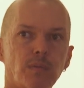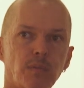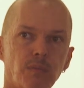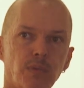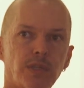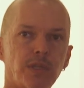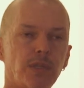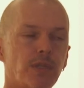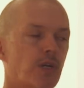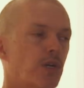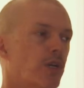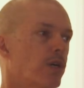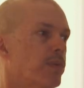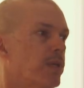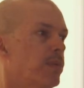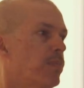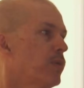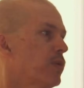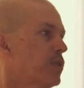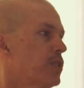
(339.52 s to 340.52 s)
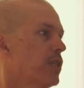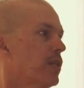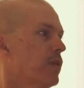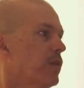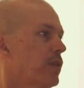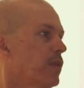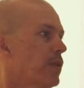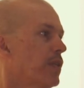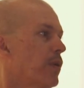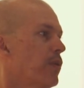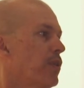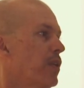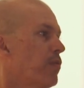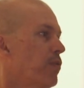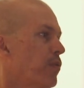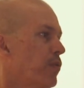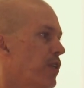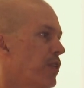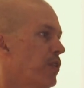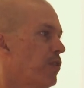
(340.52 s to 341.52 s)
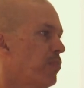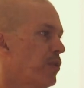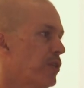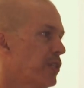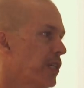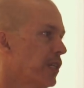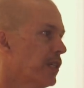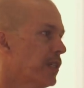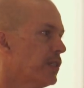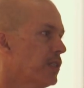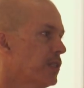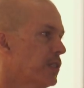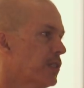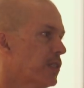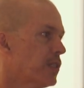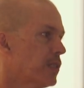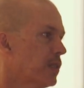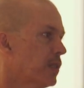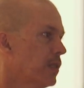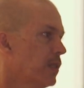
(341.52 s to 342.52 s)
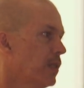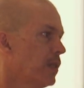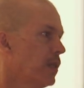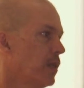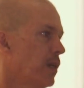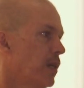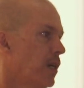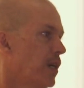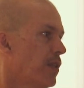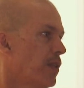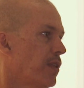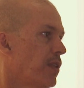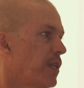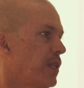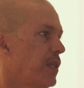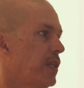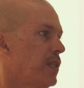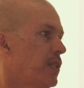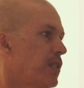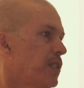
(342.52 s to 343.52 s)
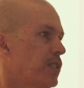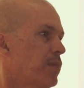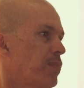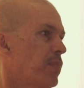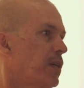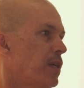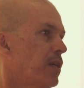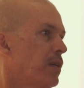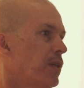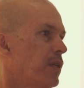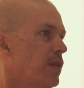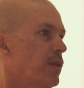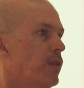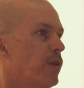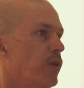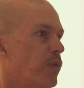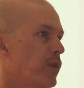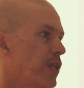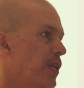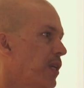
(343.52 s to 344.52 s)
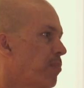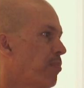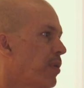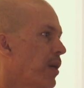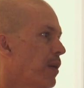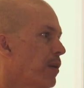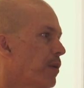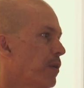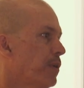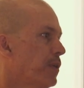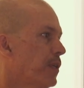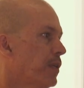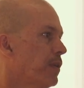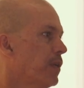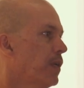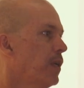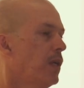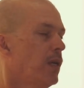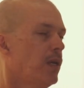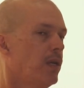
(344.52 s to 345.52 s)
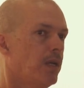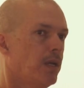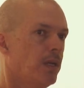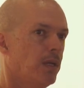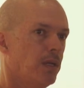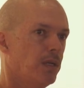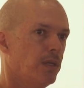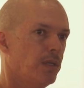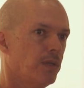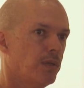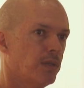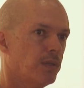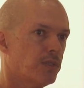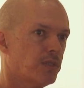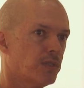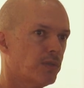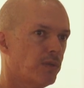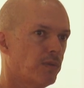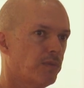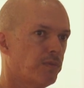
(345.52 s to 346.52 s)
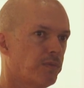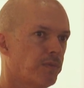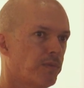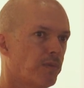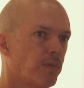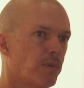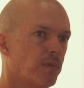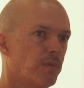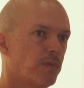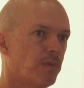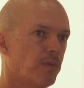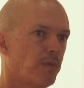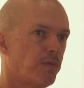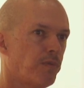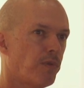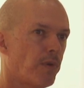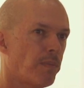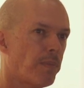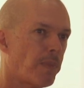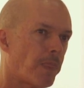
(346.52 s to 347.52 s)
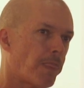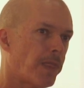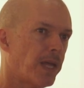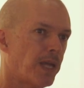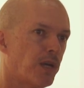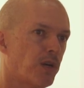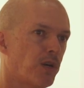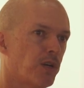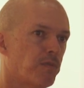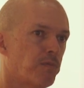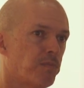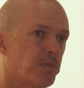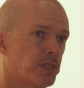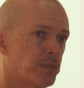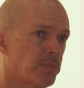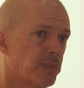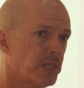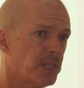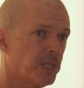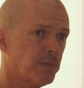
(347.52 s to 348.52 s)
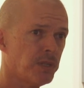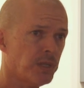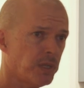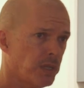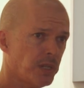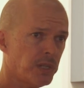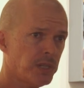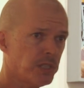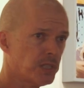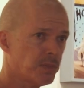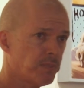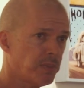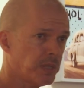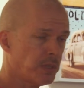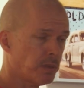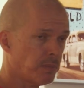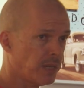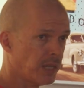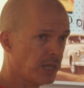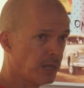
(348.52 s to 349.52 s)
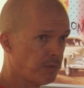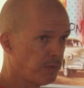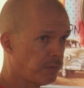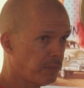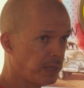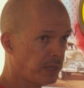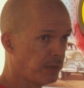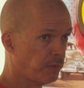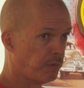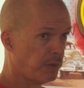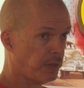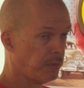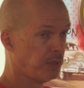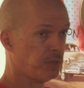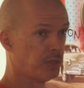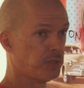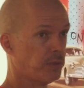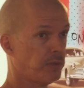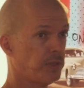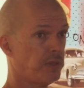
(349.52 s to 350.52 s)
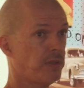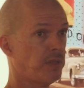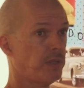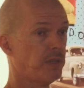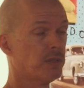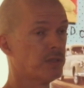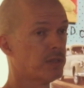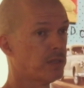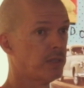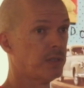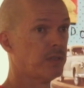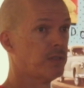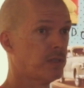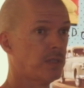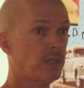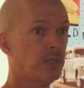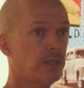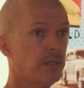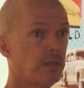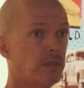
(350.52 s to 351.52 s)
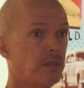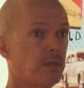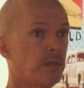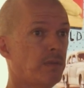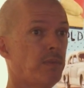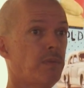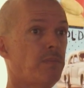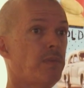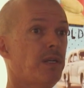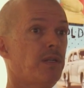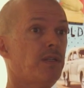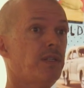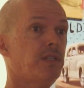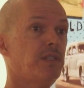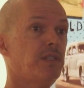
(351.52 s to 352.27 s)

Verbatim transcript: within the comic books, they were never really the protagonists, other than in despair and not really empowered and not sort of from that kind of perspective. And, and, I don't speak on behalf of being a feminist or anything else, you know, because clearly I'm male,